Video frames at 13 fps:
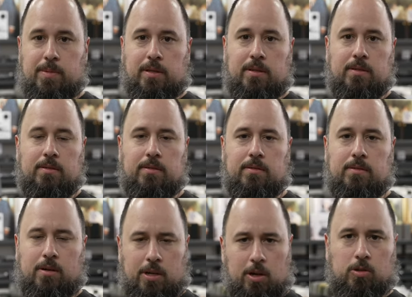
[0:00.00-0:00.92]
Month,
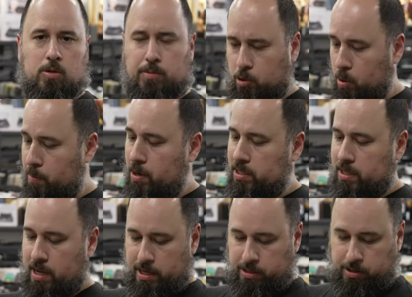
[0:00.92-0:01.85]
or you know, to, to a breast
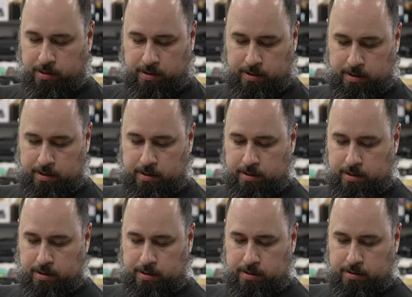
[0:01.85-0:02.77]
cancer
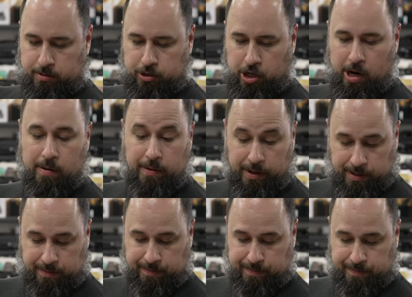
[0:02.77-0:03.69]
charity.